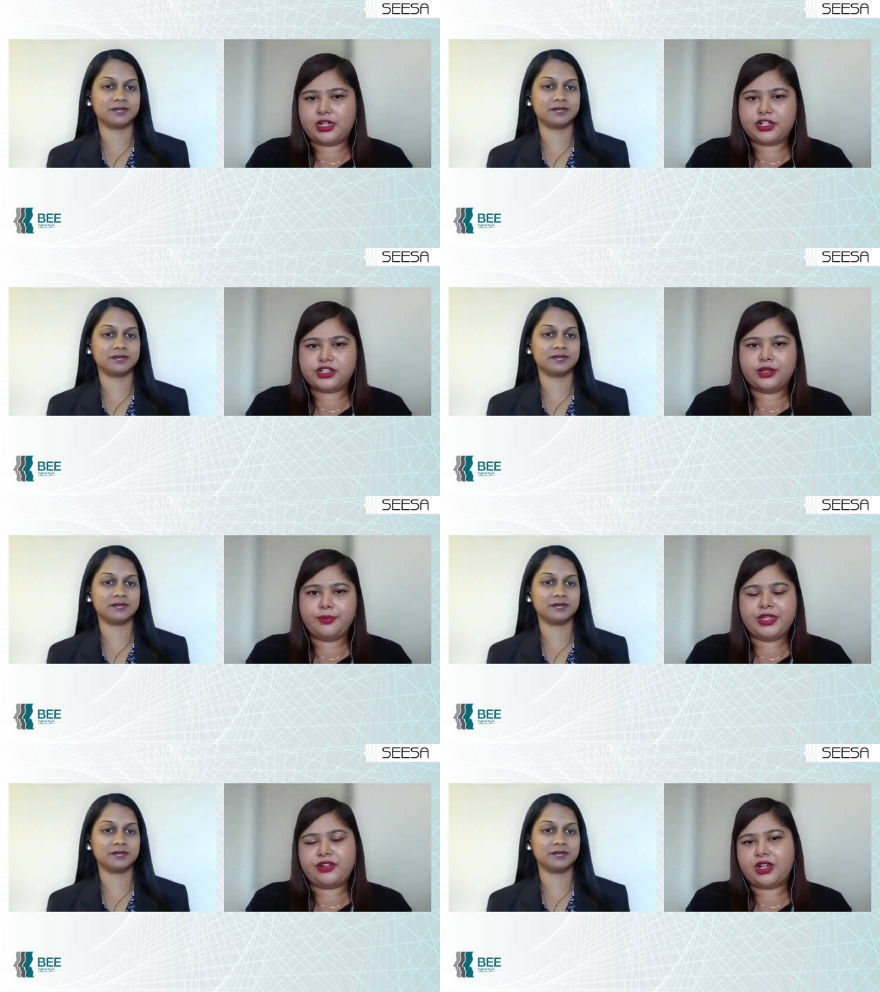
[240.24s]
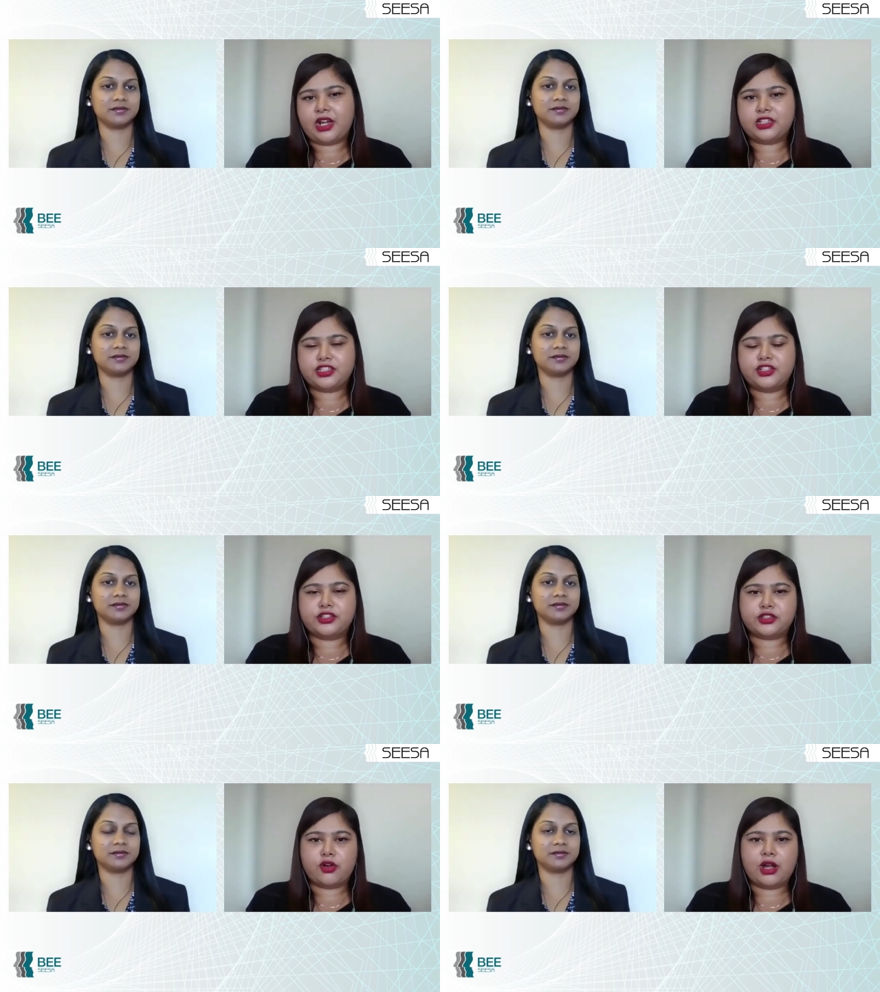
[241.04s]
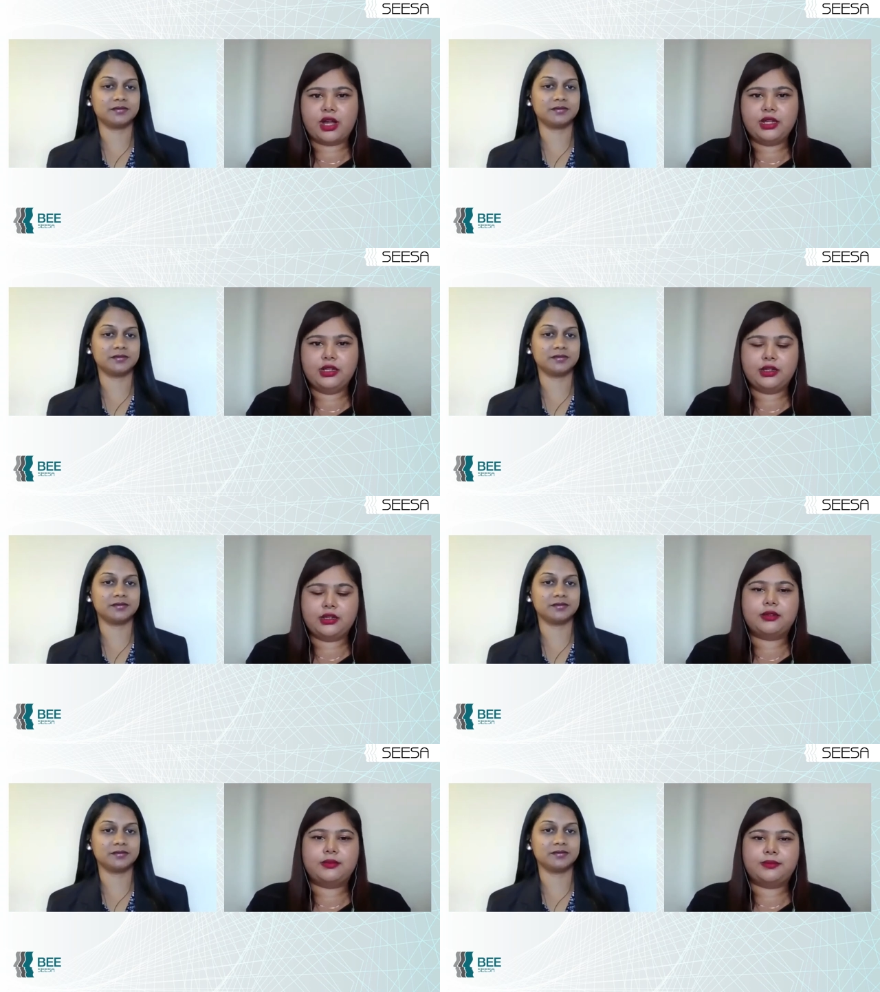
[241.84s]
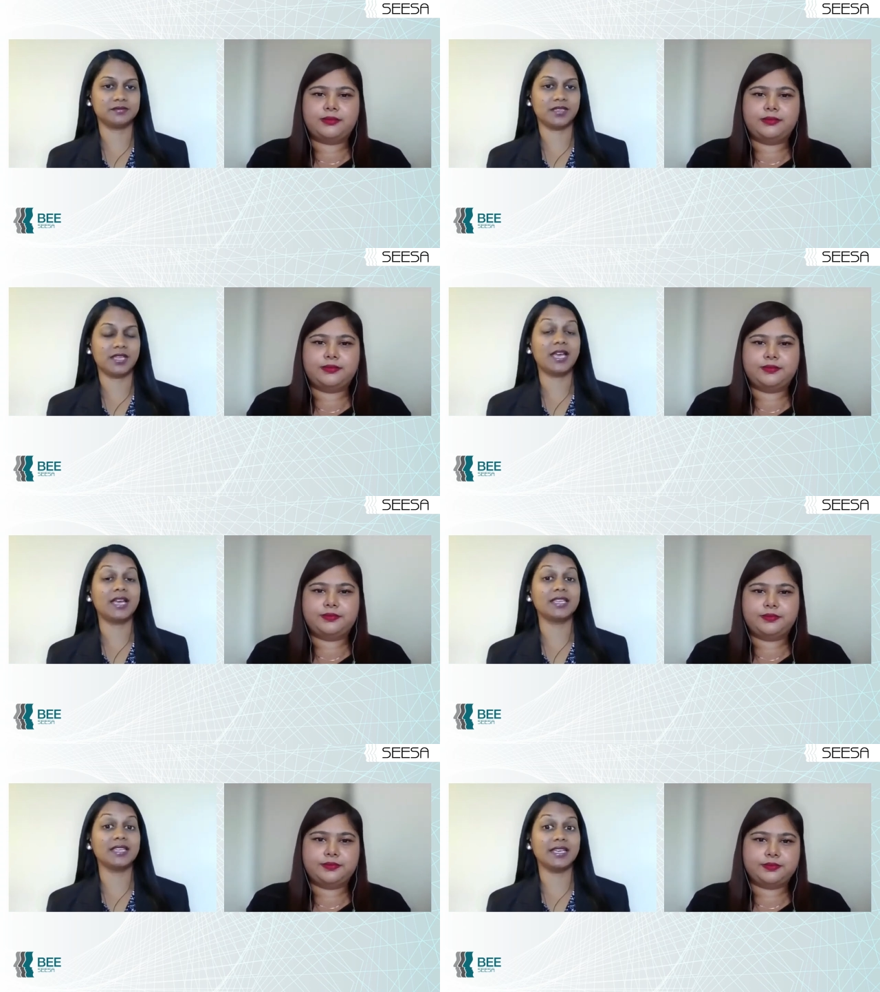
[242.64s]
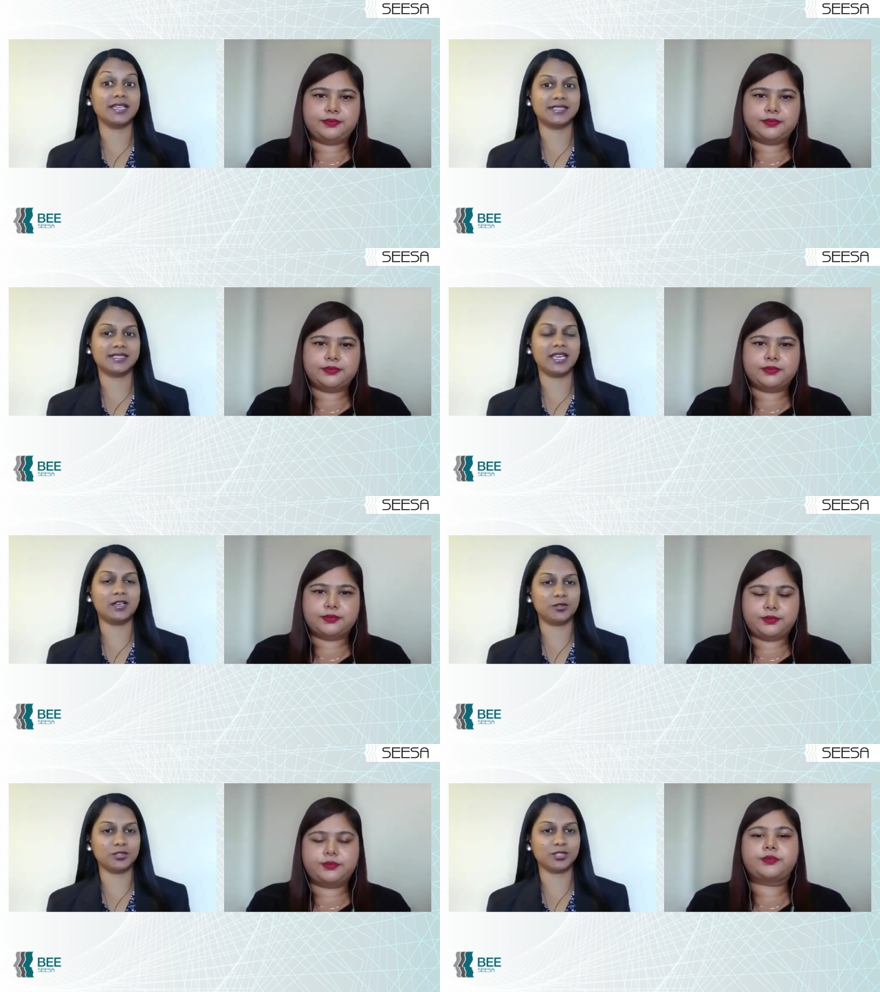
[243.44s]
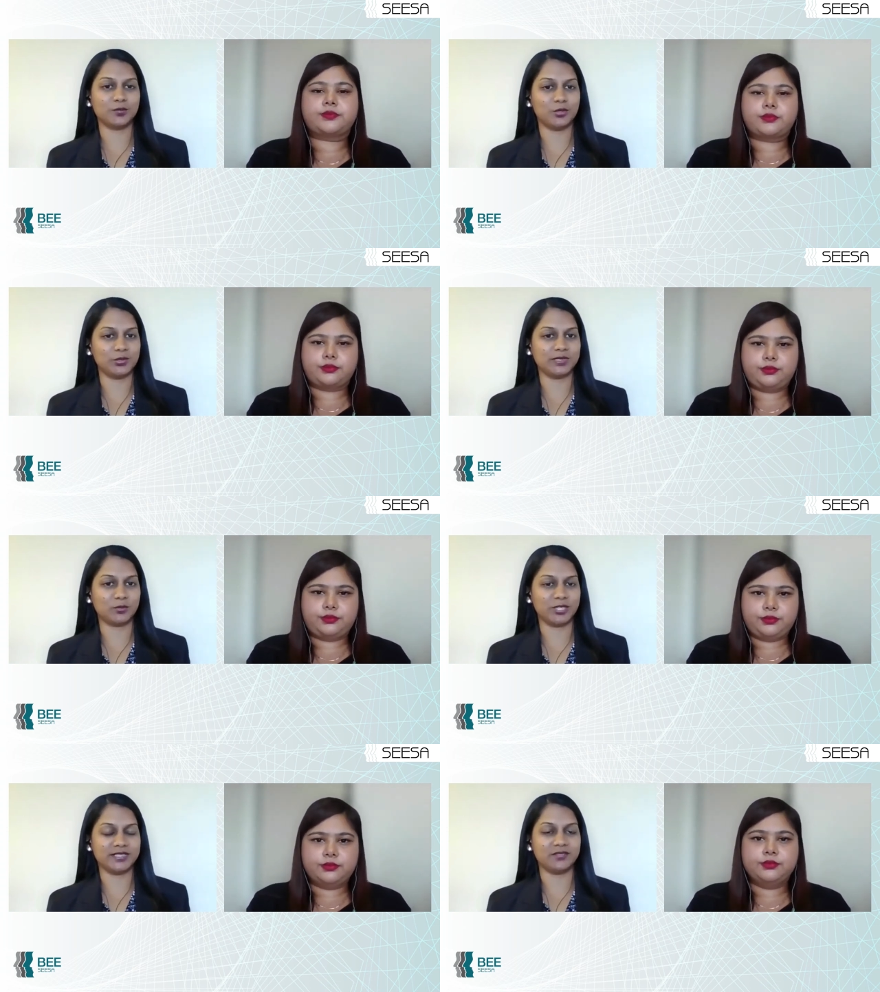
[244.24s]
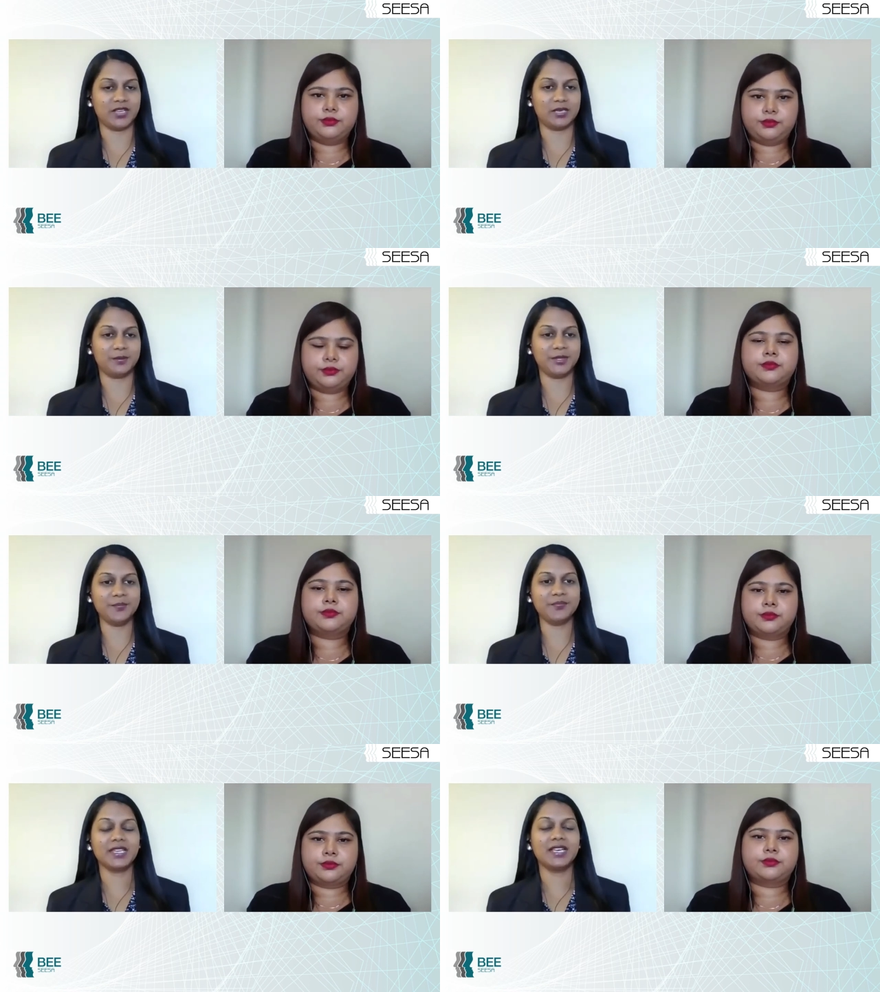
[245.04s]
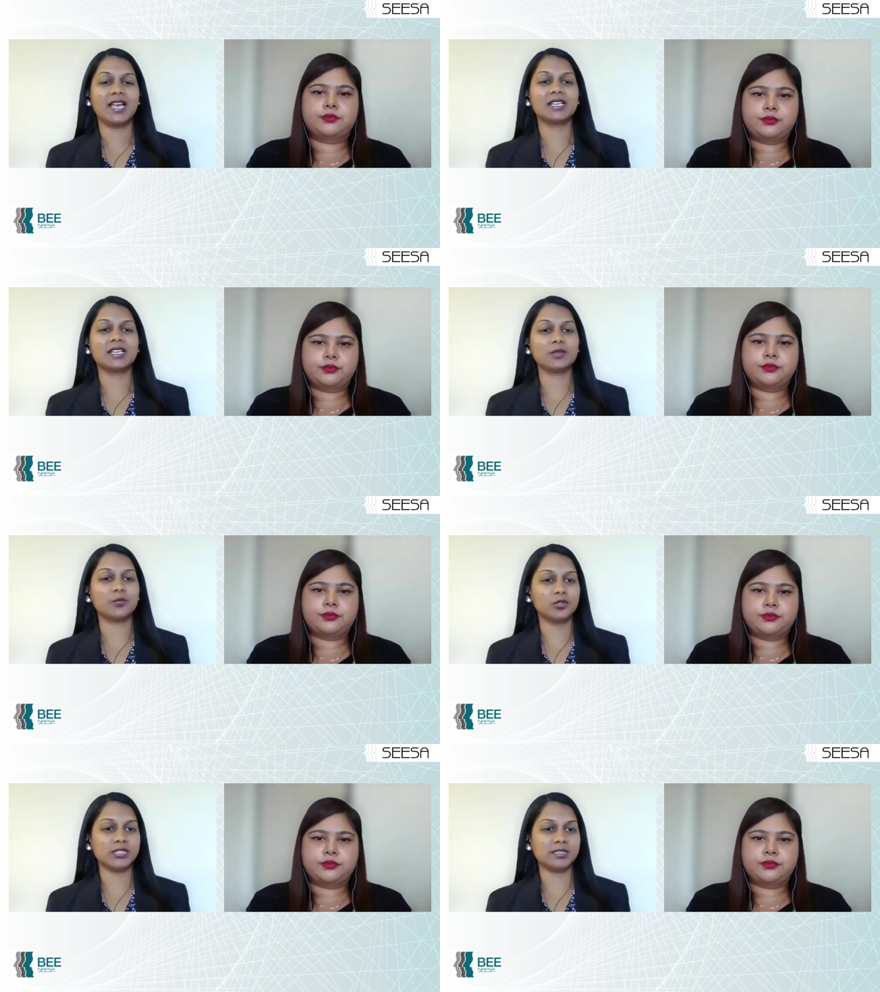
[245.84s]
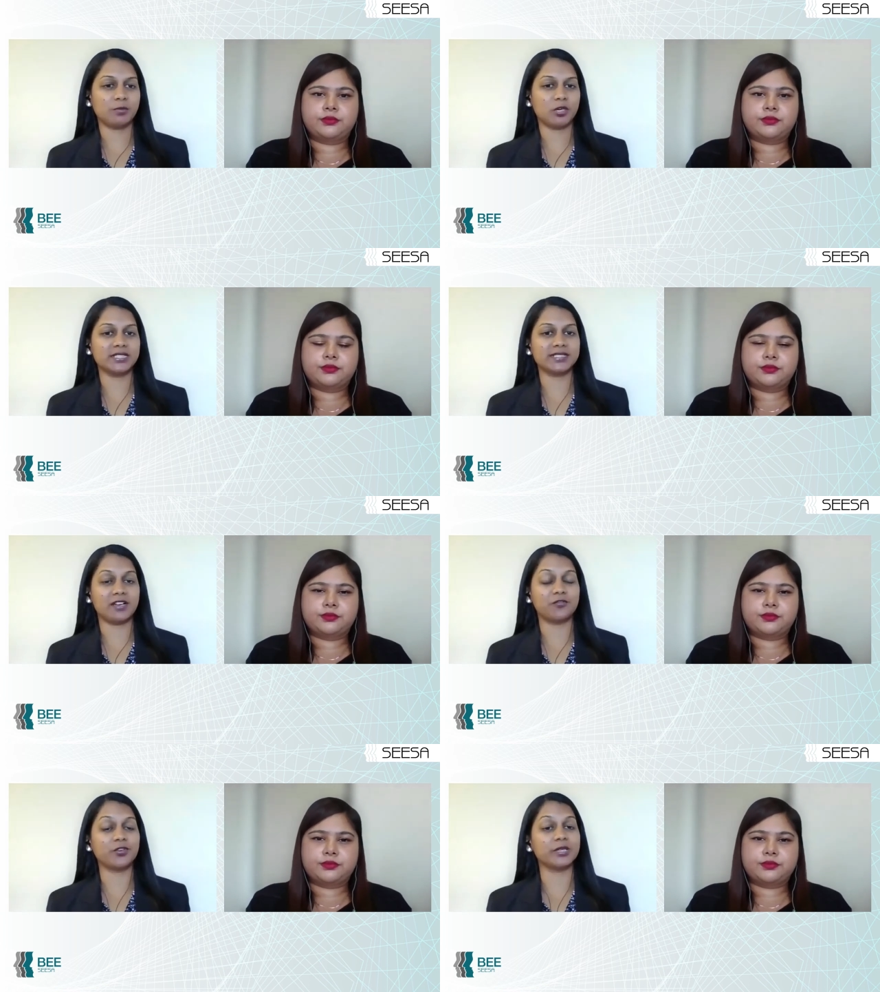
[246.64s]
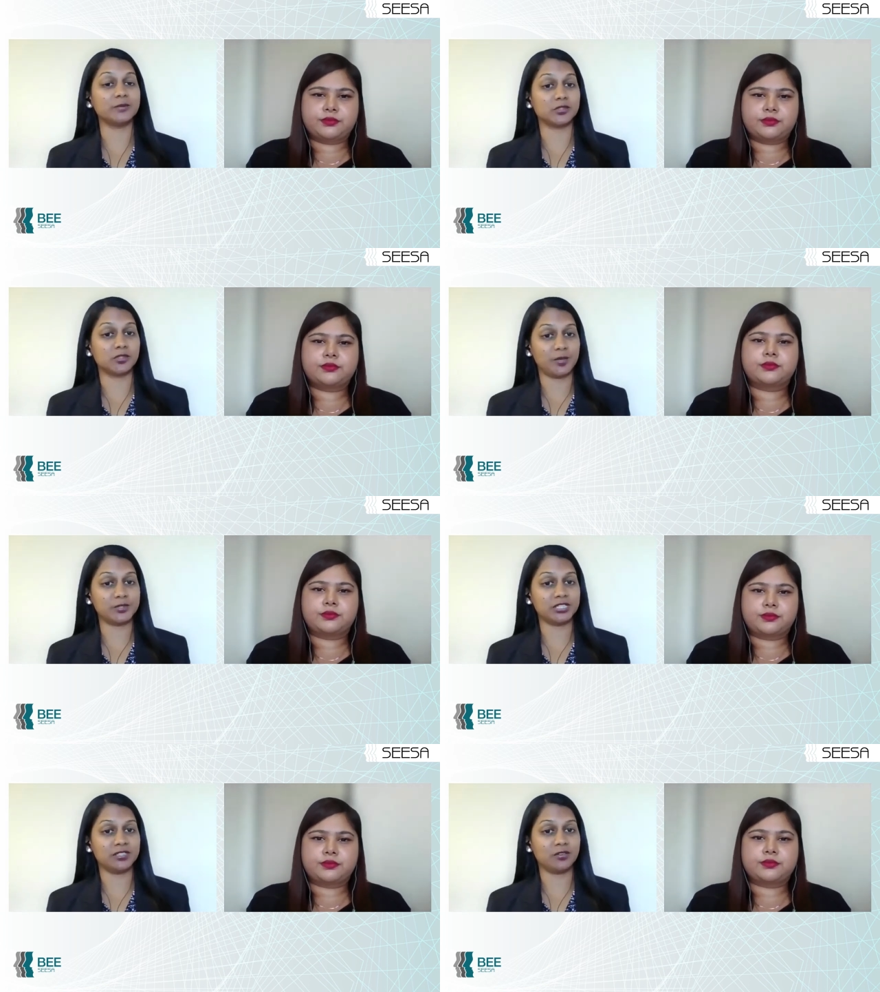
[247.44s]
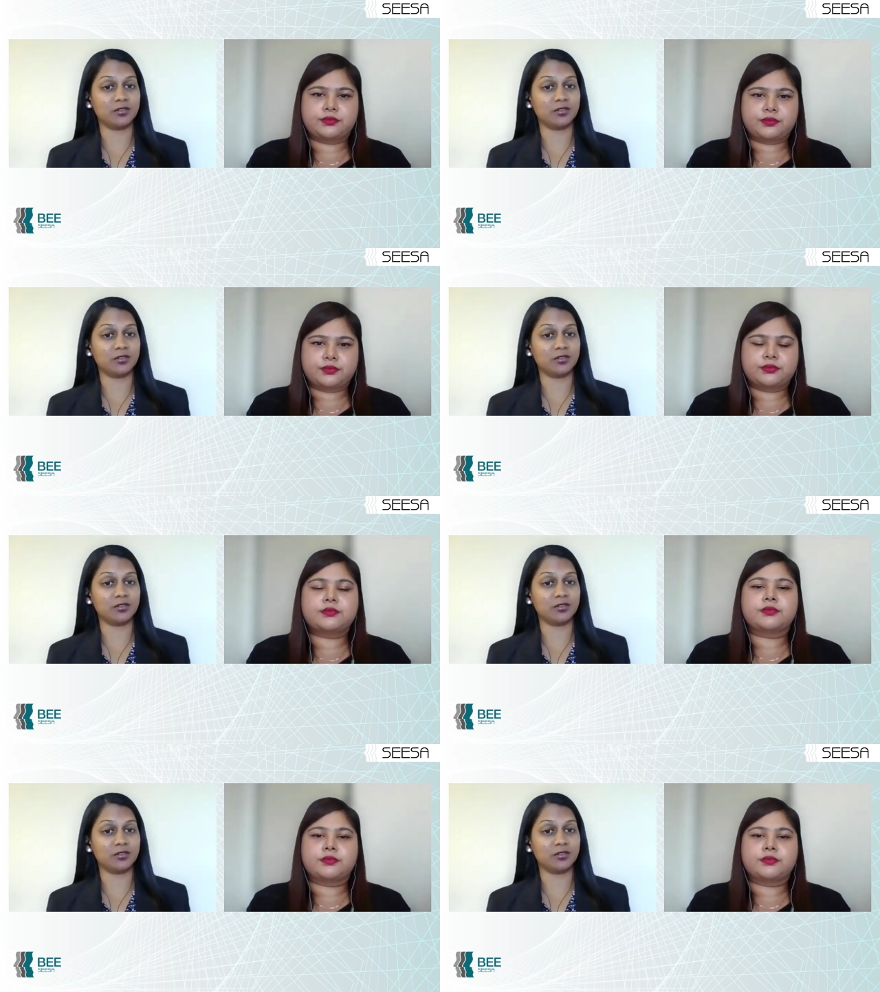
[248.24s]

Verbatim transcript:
Speaker 1: learnership in regards to your scorecard?
Speaker 2: Yes, there are also bonus points available. Now, the bonus points are for absorption or permanent